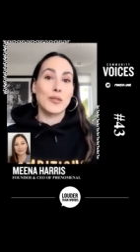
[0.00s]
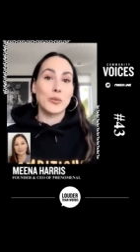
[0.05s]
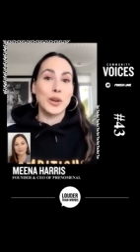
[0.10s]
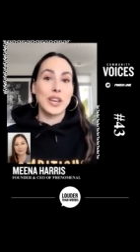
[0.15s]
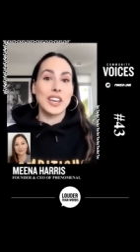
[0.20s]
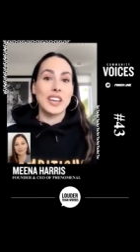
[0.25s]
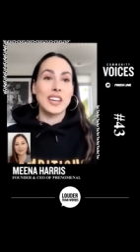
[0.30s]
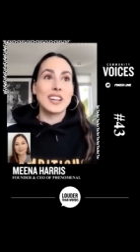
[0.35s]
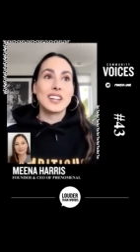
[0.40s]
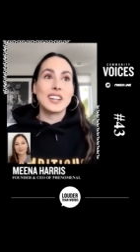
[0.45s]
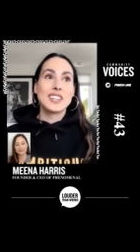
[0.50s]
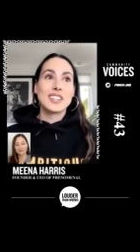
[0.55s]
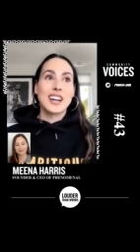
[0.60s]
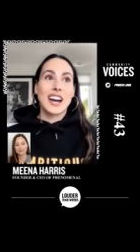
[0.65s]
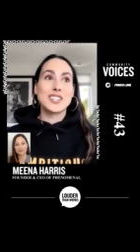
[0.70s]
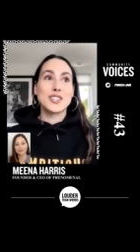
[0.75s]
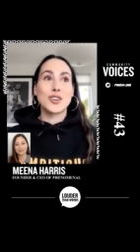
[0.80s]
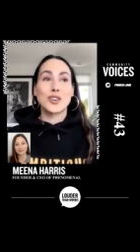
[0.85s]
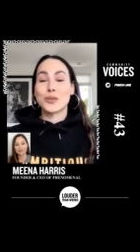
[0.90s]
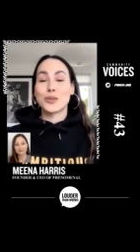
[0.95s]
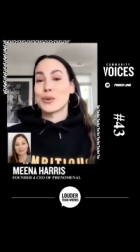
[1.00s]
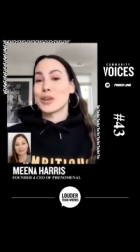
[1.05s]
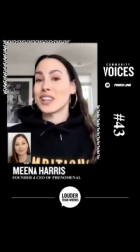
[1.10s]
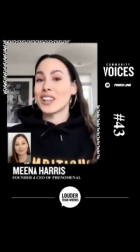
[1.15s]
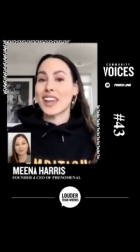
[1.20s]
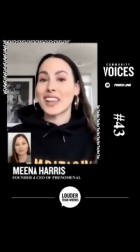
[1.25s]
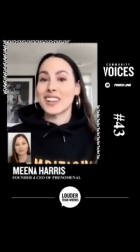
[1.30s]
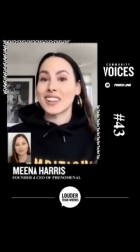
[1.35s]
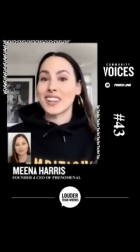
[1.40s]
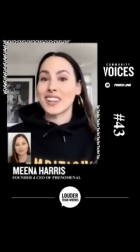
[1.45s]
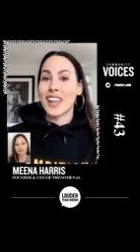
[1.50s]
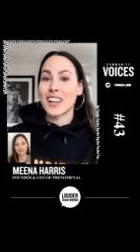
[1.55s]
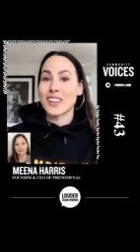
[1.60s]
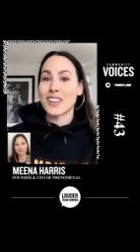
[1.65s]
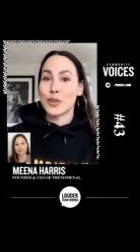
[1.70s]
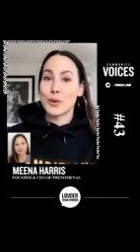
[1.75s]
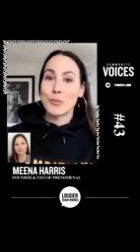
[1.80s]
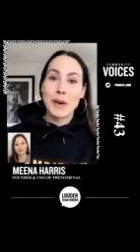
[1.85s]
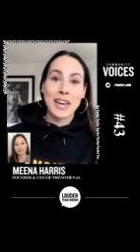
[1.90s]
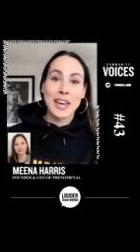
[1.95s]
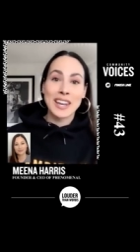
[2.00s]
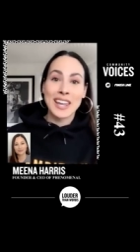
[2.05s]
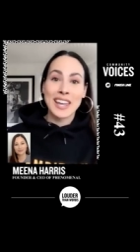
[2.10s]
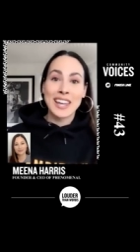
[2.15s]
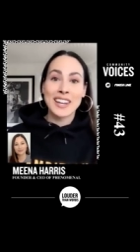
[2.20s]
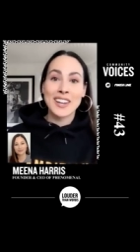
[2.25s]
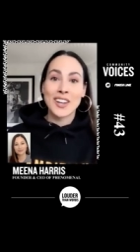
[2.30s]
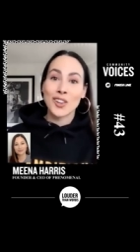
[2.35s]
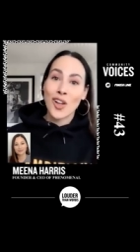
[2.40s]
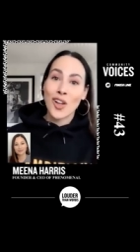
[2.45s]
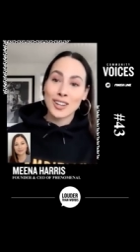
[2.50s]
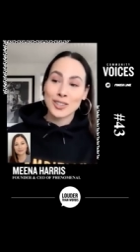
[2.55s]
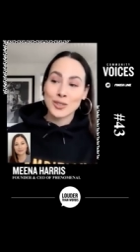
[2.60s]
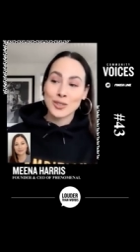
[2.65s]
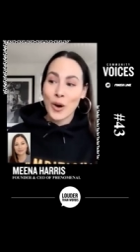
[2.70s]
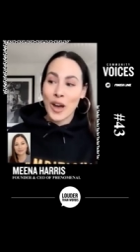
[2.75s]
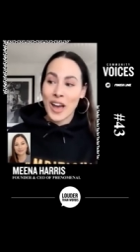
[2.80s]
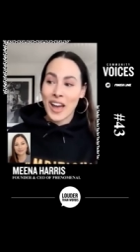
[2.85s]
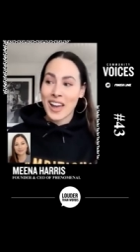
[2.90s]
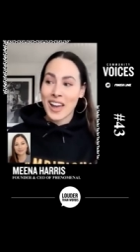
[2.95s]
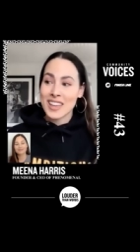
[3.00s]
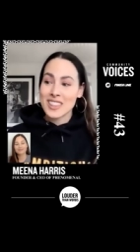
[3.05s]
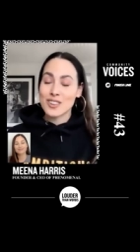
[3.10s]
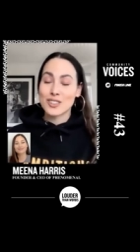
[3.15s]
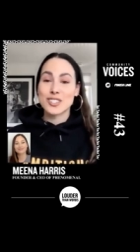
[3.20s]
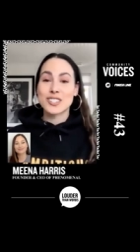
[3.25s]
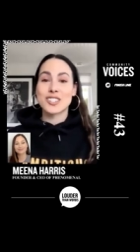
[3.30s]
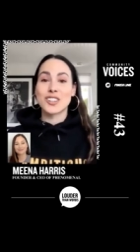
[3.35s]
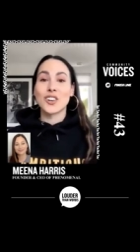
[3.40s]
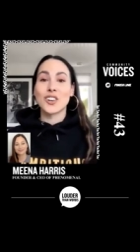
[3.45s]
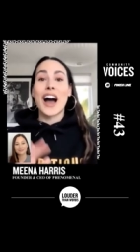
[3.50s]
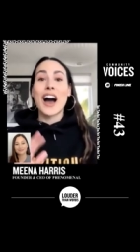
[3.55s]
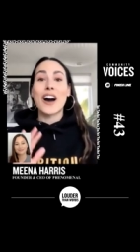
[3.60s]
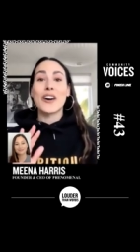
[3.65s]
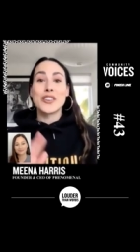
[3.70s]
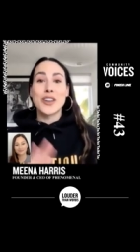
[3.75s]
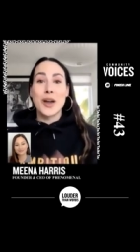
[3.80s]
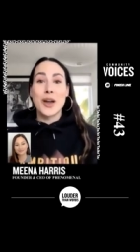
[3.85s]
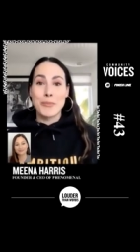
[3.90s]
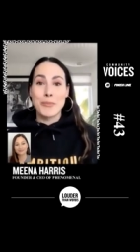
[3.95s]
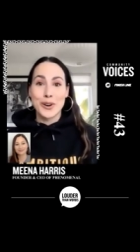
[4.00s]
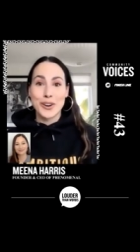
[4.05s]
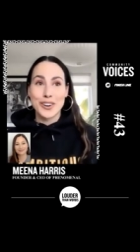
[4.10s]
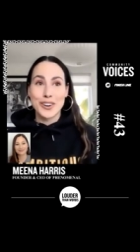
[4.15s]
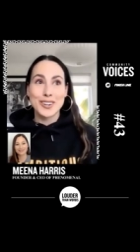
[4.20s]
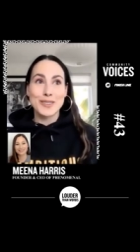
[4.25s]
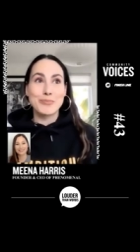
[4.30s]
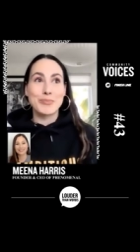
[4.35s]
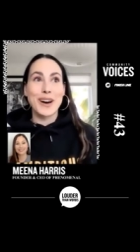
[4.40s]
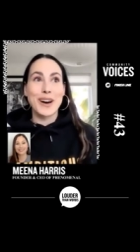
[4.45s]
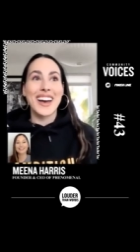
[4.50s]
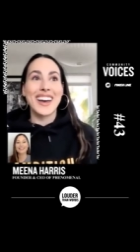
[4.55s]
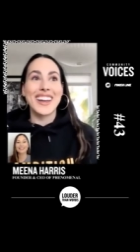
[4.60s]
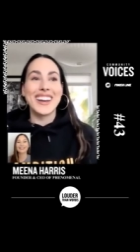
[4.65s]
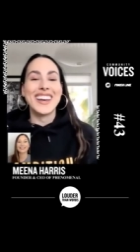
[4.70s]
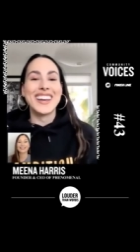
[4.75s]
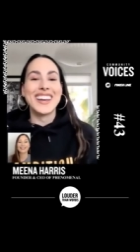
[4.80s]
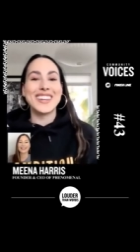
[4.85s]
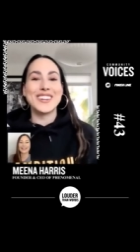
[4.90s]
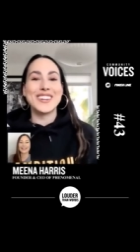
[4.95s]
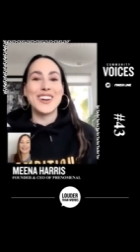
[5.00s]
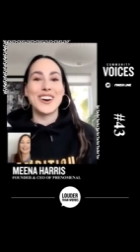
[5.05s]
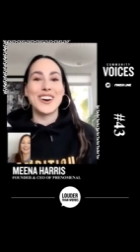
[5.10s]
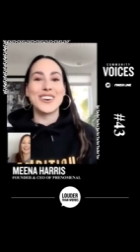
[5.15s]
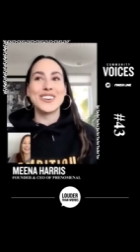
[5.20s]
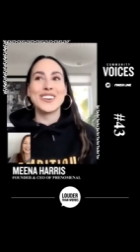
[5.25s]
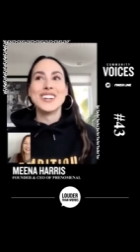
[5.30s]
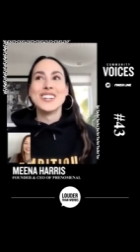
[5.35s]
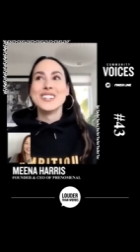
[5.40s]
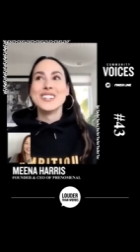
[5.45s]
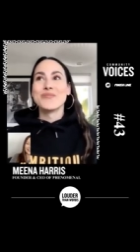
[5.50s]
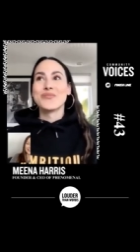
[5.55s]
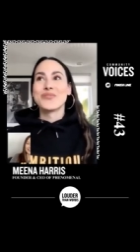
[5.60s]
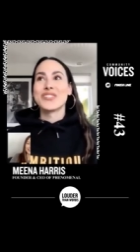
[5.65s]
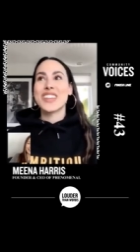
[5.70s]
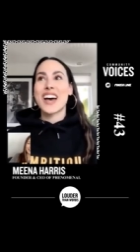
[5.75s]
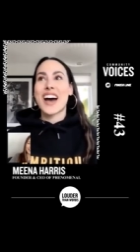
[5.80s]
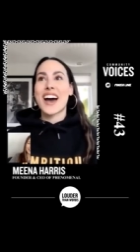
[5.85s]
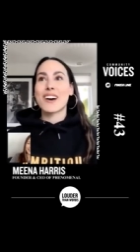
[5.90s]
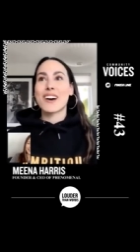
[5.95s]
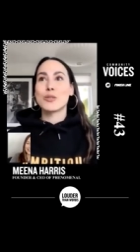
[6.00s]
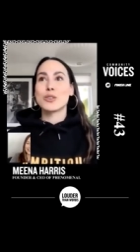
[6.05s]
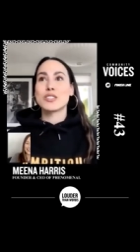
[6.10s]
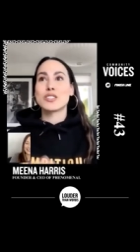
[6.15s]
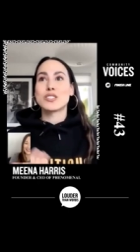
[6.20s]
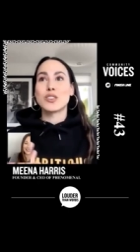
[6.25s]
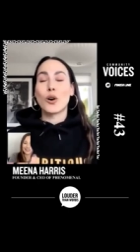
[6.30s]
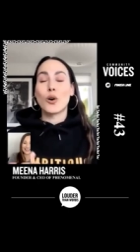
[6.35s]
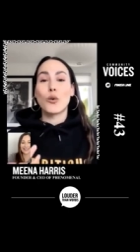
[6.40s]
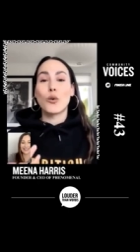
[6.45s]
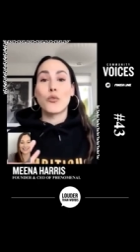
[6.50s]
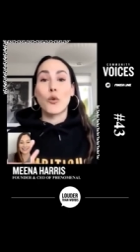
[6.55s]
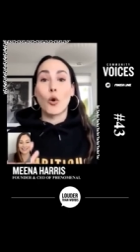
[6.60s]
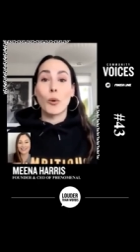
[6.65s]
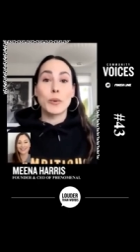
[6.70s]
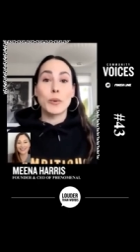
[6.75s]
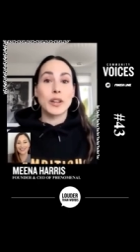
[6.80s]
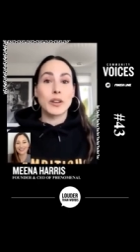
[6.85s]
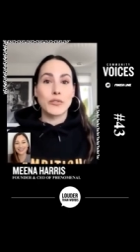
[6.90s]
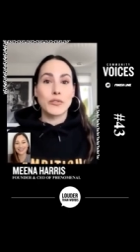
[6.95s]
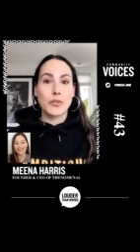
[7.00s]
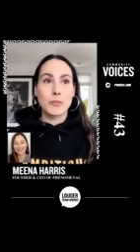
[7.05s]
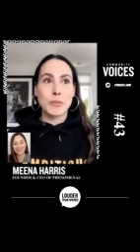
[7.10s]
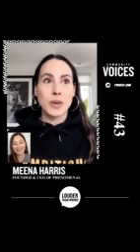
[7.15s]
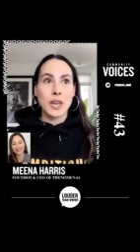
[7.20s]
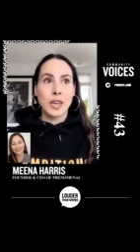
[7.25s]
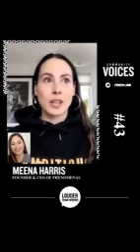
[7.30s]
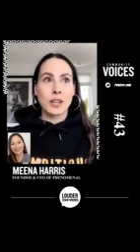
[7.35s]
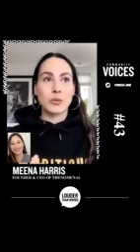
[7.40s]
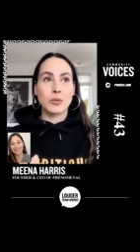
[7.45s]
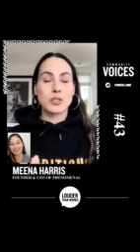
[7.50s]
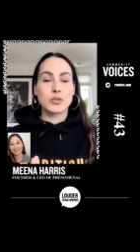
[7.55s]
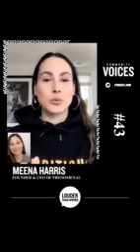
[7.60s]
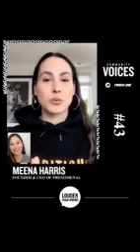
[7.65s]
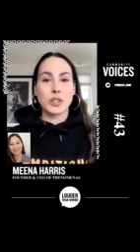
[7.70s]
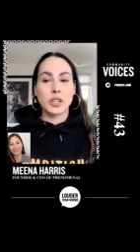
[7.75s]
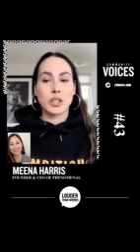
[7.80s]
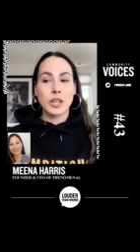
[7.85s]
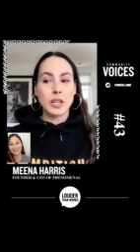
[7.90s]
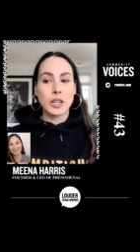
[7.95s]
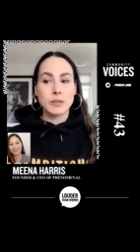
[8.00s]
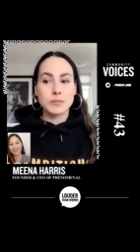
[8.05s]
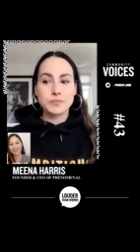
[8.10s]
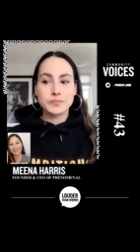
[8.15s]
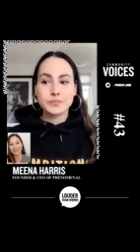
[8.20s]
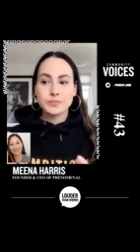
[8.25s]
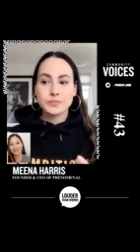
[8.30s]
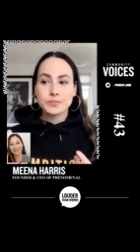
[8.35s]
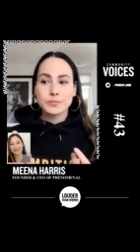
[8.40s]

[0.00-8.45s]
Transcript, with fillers: We, I joke that we like let a few men in along the way. They're still outnumbered, but you know, that was so formative for me. And it was really,